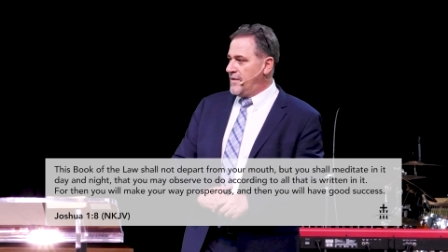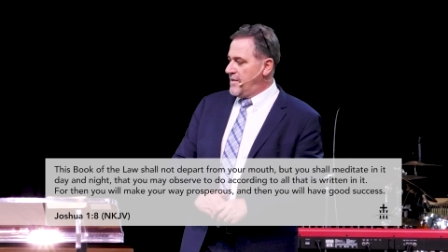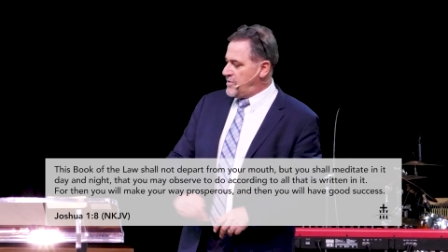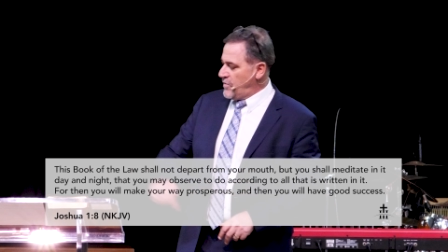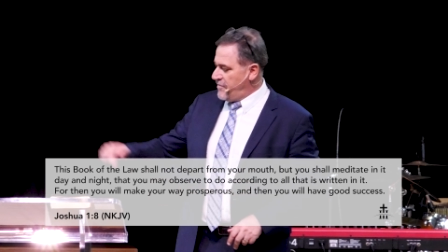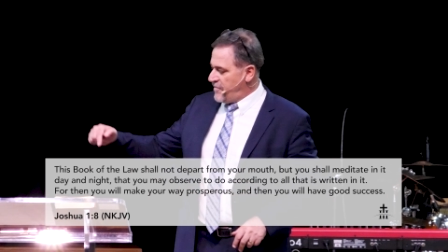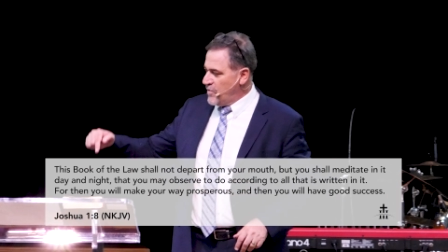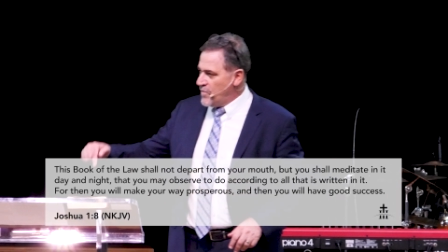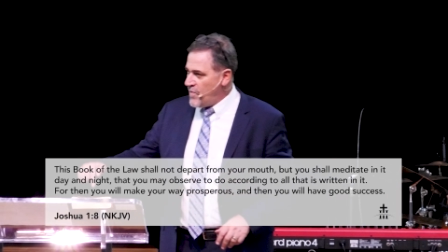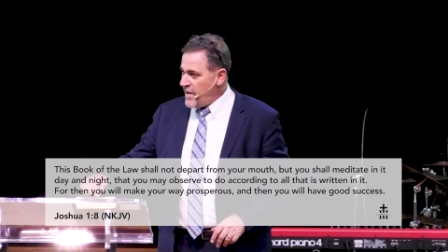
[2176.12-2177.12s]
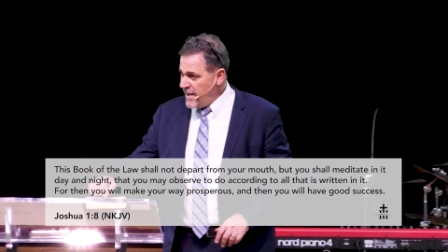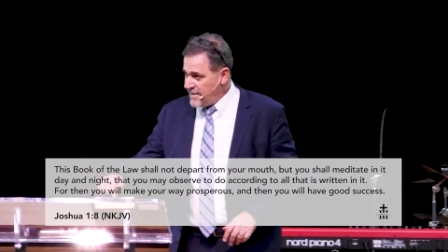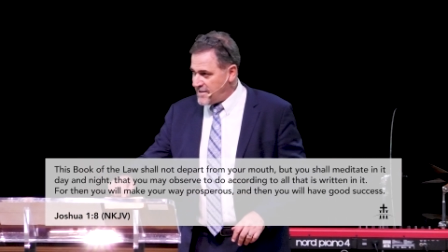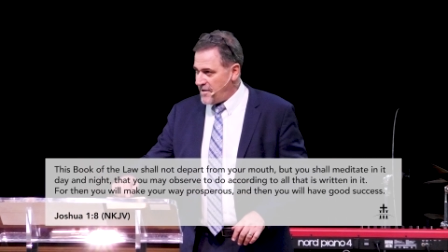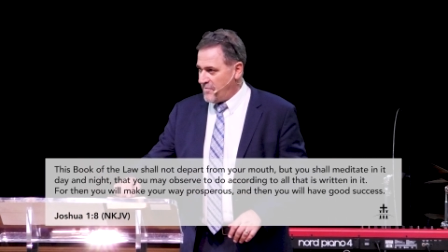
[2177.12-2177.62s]
So if you read
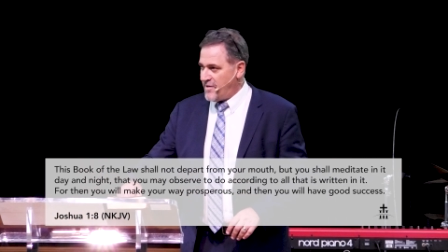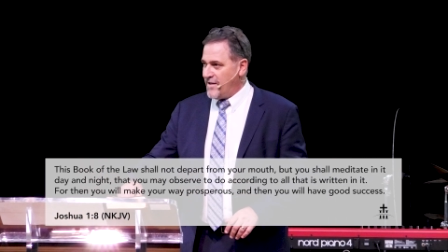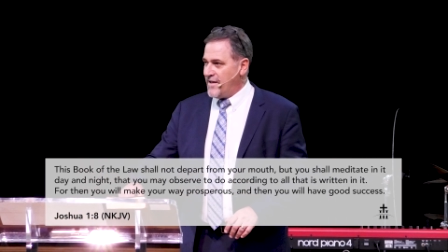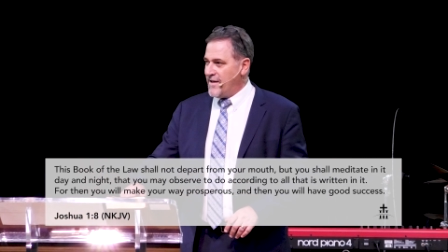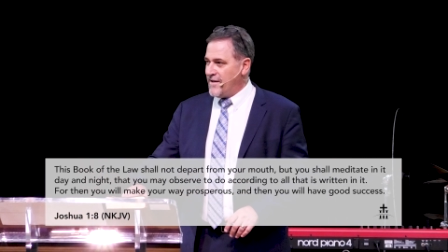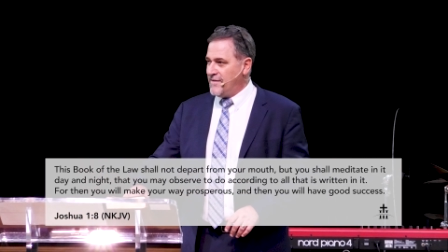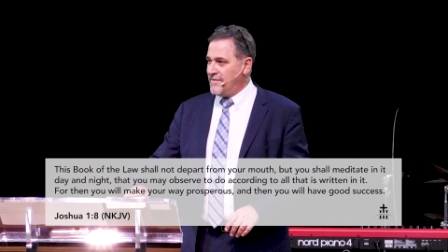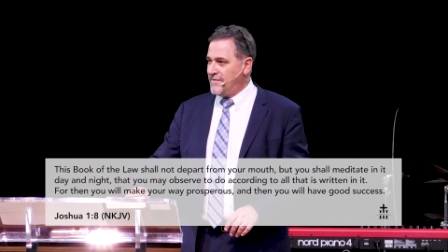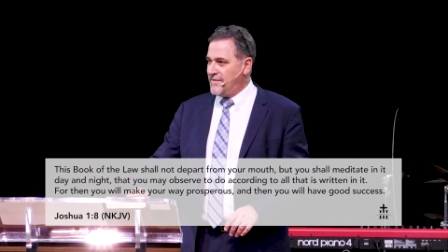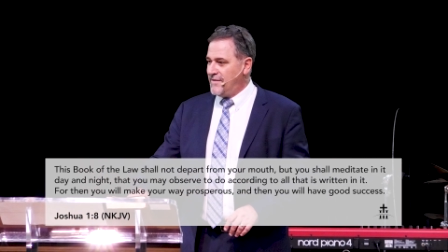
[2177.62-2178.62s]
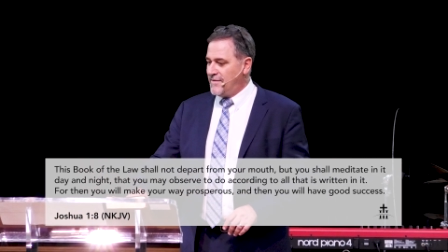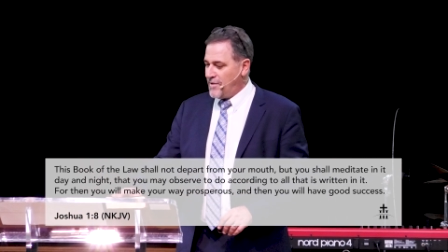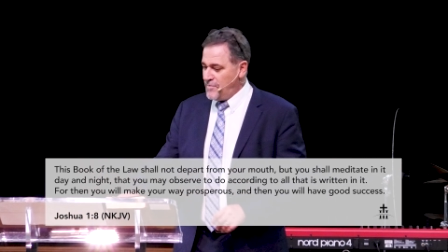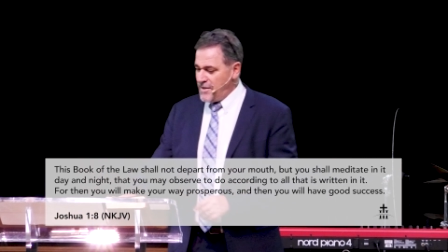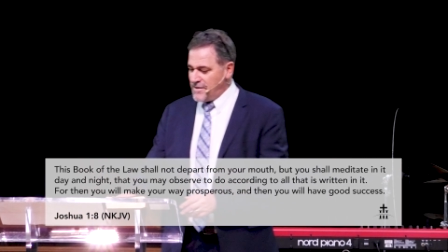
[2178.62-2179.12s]
something here,
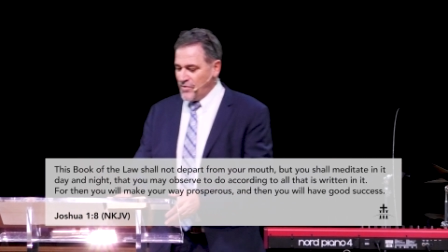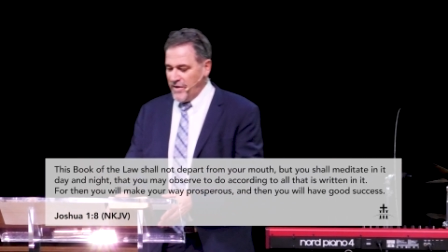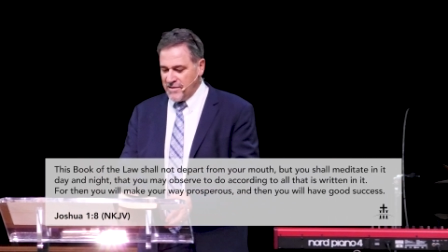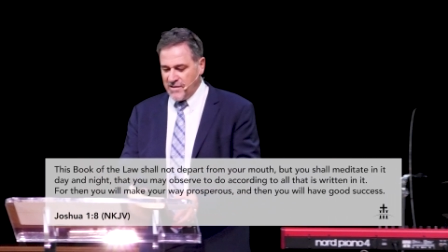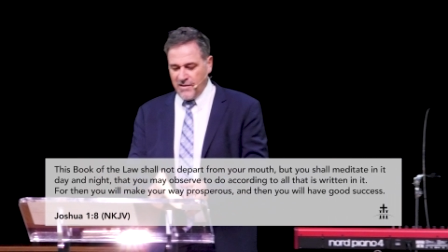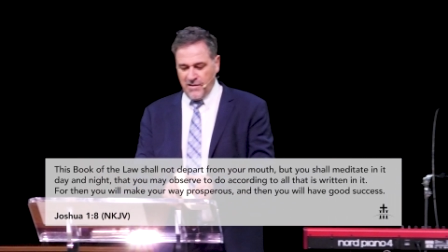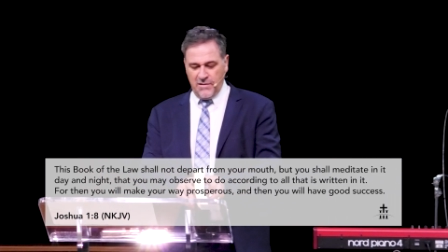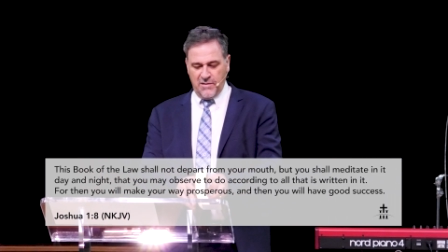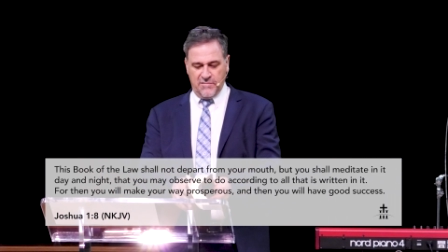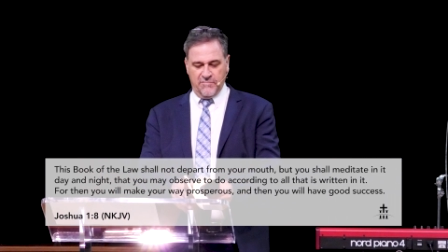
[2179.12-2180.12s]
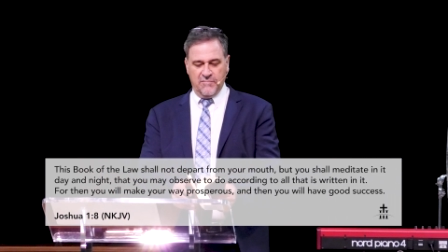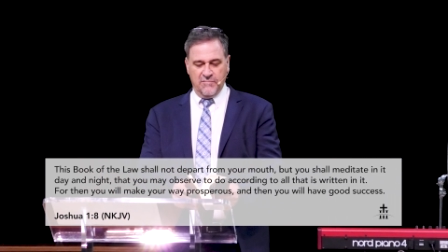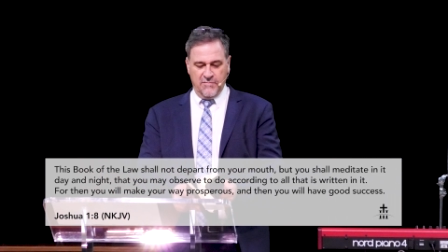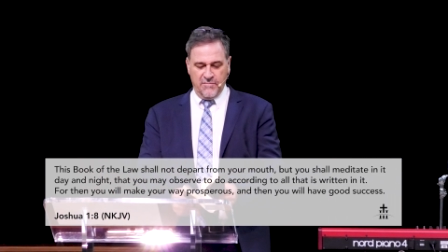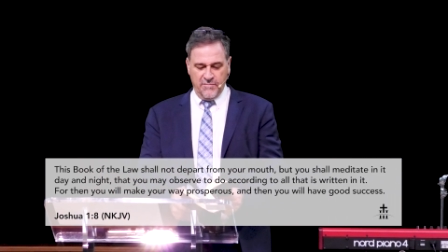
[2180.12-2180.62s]
don't just read and say, oh,
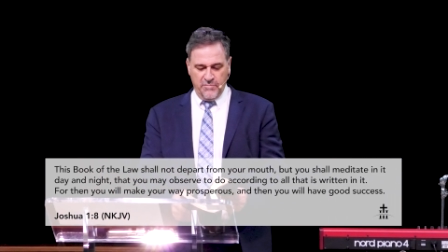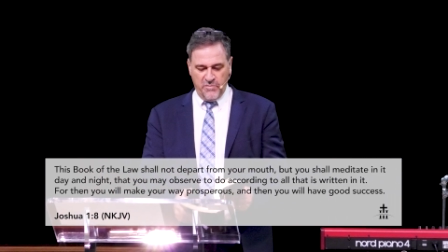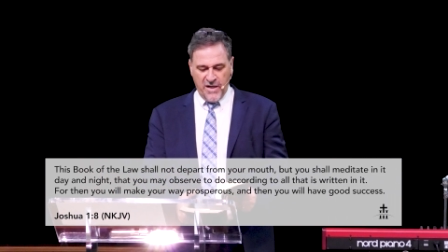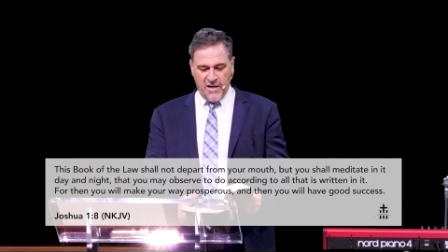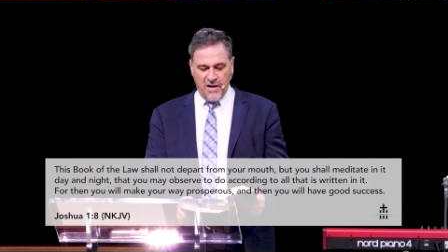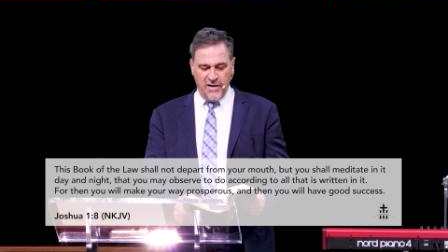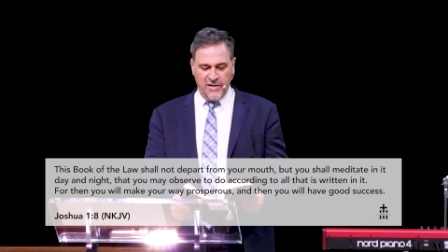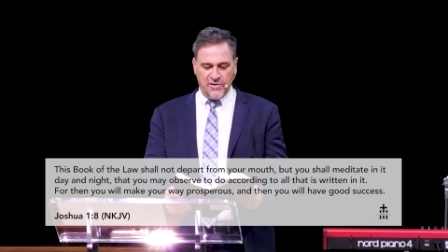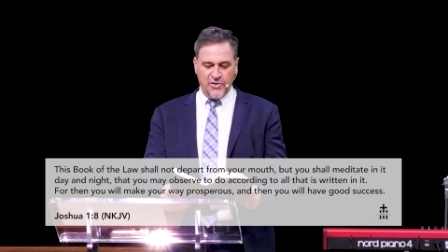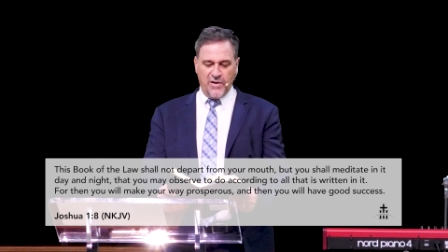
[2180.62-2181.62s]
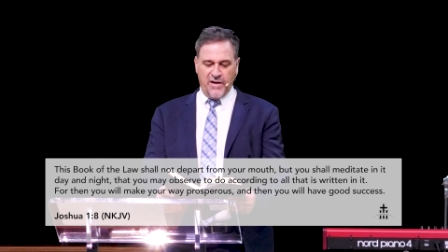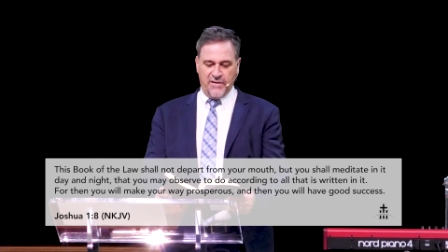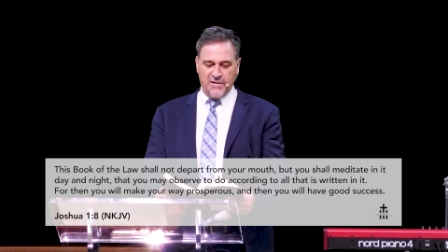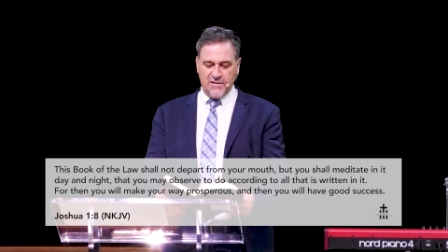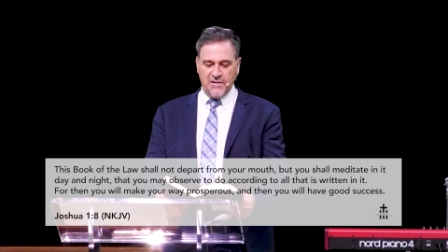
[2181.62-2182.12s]
be kind to
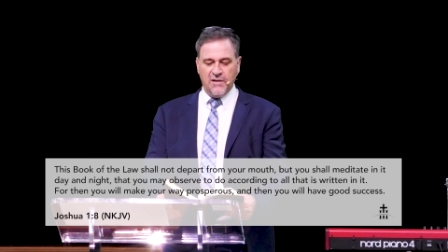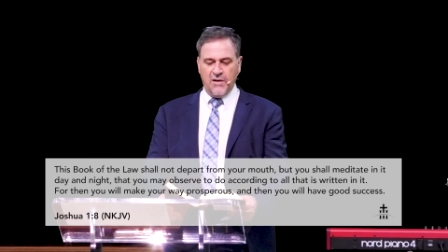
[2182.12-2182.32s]
others.